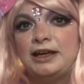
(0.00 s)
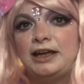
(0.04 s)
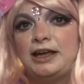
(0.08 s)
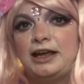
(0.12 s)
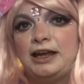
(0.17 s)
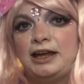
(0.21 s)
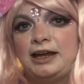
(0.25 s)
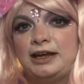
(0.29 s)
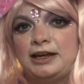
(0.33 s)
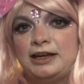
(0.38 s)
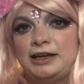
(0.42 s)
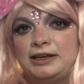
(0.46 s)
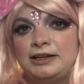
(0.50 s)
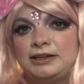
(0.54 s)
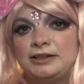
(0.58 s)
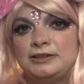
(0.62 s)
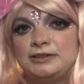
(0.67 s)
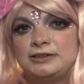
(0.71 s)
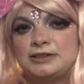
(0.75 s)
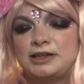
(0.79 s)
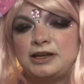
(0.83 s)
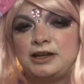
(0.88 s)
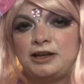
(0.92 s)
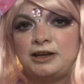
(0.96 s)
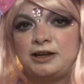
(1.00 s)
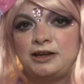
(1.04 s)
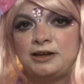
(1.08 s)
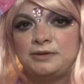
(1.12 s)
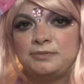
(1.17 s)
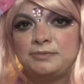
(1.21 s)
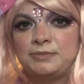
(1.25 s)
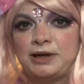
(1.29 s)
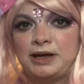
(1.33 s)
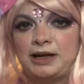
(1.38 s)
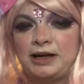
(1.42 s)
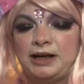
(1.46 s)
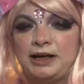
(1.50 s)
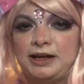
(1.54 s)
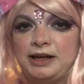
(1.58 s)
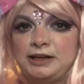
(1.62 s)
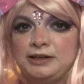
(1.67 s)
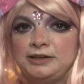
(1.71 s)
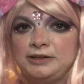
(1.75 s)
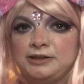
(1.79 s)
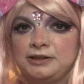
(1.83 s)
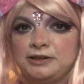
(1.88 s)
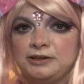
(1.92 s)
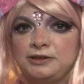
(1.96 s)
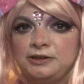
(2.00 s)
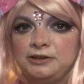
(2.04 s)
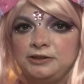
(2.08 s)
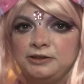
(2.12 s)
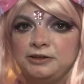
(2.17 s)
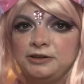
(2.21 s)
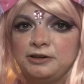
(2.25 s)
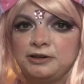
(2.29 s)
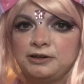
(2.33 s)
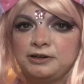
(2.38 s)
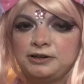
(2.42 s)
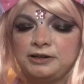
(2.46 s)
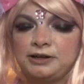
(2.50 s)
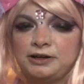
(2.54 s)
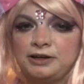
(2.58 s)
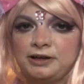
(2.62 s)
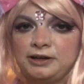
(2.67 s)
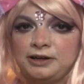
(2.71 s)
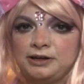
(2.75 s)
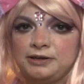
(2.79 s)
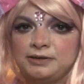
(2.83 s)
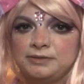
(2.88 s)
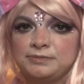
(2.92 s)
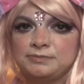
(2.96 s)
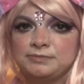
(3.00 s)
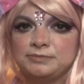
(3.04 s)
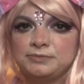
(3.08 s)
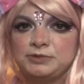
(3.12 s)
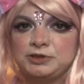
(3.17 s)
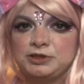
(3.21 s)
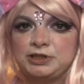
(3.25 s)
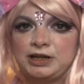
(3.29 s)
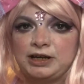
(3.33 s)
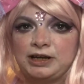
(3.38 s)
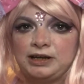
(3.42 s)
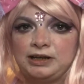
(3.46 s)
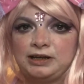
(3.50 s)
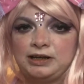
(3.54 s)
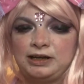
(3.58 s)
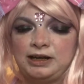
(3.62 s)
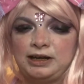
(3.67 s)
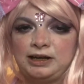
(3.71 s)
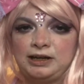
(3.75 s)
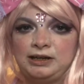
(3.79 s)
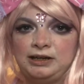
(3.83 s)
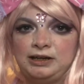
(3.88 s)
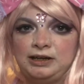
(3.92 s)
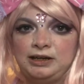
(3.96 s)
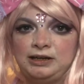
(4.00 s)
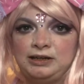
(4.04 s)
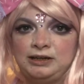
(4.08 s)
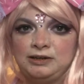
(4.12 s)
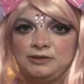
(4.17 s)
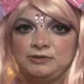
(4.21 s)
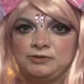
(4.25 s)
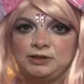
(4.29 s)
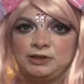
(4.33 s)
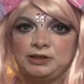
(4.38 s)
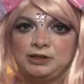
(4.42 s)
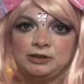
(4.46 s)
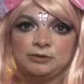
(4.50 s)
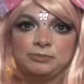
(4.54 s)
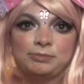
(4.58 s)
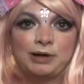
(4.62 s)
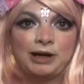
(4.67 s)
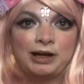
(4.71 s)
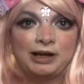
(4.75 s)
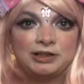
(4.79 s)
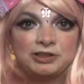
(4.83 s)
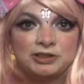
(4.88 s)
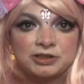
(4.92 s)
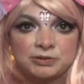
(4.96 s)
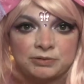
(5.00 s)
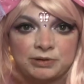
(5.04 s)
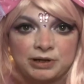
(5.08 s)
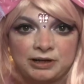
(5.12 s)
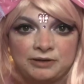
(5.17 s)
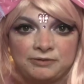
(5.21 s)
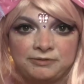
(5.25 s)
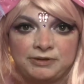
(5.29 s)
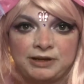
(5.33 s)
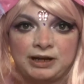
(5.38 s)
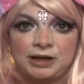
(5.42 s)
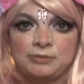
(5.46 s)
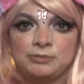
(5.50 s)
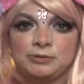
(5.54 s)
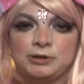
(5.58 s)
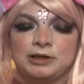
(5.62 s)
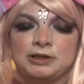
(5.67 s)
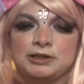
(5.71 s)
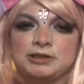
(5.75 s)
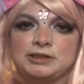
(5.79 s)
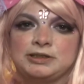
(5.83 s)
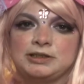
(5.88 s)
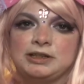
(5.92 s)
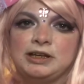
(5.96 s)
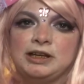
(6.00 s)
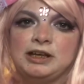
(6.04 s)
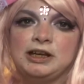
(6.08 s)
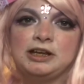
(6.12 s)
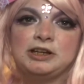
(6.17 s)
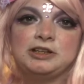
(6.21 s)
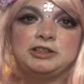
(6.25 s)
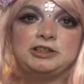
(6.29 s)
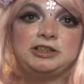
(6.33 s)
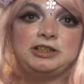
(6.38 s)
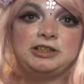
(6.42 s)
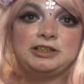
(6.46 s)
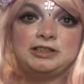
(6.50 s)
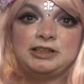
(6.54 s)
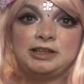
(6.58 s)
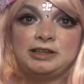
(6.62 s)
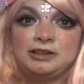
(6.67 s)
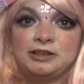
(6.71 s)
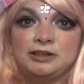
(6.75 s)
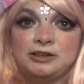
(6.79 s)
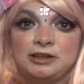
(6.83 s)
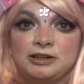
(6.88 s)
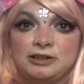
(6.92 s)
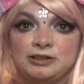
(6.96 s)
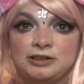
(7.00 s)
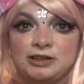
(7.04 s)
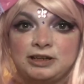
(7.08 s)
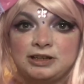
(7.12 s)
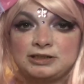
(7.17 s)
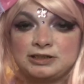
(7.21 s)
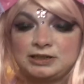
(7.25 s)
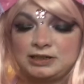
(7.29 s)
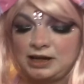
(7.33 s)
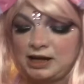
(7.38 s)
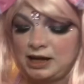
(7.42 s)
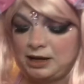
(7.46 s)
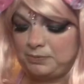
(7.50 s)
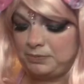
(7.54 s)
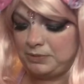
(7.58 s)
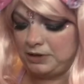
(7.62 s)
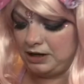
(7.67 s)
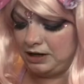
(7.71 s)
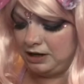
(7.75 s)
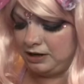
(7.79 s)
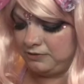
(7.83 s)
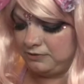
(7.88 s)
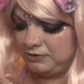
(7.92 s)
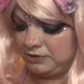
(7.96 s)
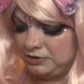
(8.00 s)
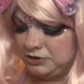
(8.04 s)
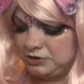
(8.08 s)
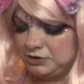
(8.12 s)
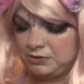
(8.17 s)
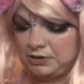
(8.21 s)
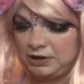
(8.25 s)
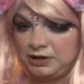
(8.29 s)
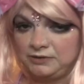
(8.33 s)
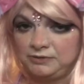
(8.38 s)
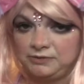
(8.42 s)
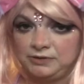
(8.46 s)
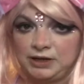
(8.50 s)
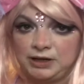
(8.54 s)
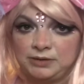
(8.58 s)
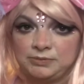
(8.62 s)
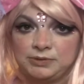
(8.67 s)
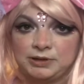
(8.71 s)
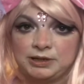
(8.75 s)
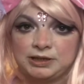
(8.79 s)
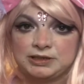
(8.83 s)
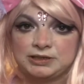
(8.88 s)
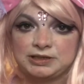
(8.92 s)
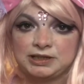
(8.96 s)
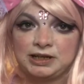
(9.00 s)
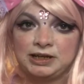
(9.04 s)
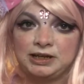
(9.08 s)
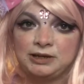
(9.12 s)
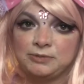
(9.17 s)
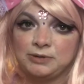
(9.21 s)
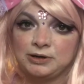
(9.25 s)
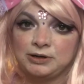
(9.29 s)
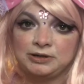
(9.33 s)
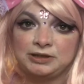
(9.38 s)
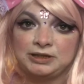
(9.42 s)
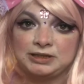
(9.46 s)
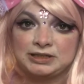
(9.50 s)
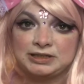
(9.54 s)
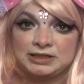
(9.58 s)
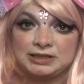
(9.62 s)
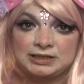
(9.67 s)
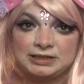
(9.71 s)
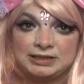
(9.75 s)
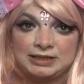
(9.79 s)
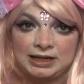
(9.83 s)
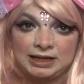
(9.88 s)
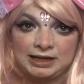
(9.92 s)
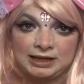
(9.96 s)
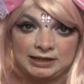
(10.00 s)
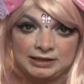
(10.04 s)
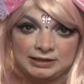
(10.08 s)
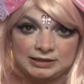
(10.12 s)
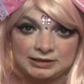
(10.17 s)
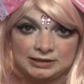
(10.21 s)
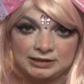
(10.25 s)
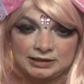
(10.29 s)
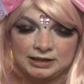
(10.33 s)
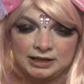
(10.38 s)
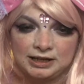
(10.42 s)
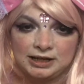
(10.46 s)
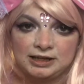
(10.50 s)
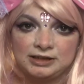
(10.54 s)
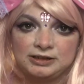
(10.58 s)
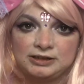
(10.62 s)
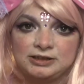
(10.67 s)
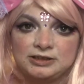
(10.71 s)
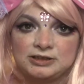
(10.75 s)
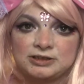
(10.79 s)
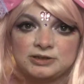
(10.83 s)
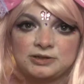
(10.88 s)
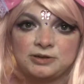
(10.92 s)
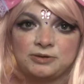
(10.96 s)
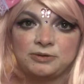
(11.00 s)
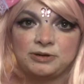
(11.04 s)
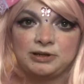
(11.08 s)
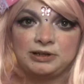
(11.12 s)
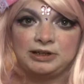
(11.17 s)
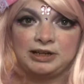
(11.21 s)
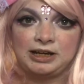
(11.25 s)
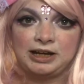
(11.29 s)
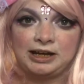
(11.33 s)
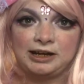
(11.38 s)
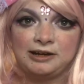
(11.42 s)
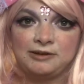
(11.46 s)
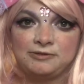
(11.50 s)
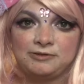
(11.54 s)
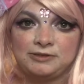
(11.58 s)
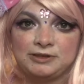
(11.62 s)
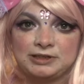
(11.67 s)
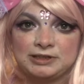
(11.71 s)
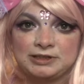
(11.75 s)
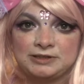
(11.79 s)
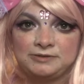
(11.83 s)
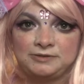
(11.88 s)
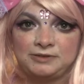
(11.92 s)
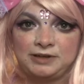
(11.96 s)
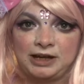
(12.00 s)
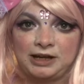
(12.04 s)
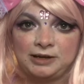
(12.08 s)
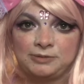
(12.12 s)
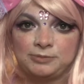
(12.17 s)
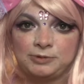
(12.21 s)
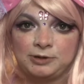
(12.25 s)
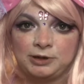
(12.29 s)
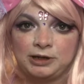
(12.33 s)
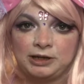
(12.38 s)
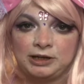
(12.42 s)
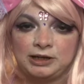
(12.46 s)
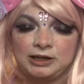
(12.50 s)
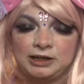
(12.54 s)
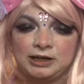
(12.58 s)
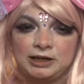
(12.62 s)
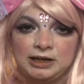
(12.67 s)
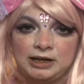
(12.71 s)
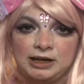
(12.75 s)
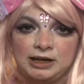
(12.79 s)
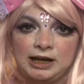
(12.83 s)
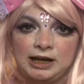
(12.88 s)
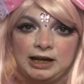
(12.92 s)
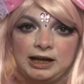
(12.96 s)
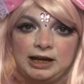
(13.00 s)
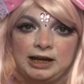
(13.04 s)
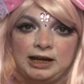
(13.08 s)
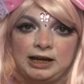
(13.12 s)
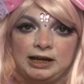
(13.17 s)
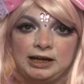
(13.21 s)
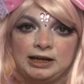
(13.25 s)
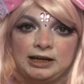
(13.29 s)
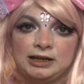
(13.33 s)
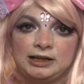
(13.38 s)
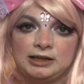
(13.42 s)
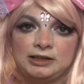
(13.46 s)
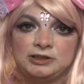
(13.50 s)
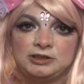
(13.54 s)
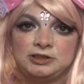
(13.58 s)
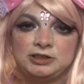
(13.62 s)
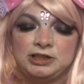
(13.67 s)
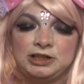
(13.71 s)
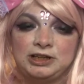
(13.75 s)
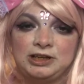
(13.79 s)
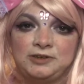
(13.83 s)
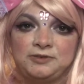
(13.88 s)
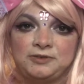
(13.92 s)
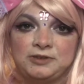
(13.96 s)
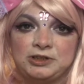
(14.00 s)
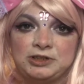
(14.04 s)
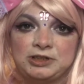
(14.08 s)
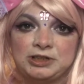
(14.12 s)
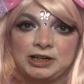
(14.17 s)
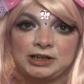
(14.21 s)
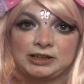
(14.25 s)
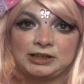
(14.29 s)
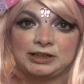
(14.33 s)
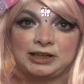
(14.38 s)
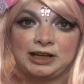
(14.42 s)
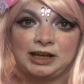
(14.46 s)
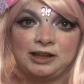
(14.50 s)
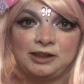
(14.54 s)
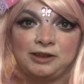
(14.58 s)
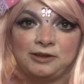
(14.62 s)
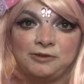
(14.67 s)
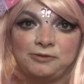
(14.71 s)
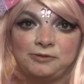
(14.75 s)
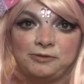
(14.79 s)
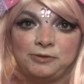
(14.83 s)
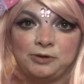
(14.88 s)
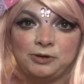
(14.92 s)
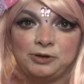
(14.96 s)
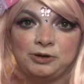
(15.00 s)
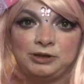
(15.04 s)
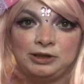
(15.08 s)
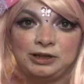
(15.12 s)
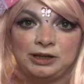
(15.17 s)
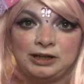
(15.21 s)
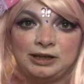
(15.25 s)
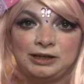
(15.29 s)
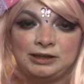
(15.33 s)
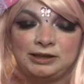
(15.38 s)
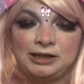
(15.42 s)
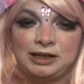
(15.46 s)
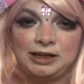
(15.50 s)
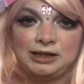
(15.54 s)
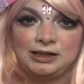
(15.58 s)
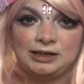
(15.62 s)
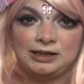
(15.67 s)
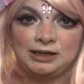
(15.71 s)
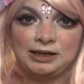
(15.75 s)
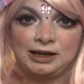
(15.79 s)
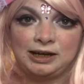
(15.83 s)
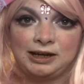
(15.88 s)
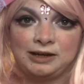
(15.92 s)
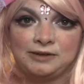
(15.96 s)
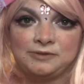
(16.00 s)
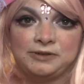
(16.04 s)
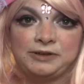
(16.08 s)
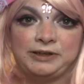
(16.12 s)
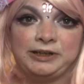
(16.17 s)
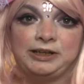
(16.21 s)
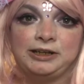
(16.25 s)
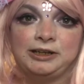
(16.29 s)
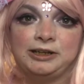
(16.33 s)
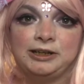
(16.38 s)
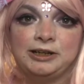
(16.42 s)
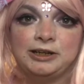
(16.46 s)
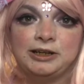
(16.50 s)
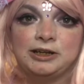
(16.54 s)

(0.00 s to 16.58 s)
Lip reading: And I had the clerk check at any of the nearby Joann Fabrics. She said there doesn't happen to have a Joann Fabrics anywhere in the state that is going to have this fabric. And she even checked California and they didn't have any.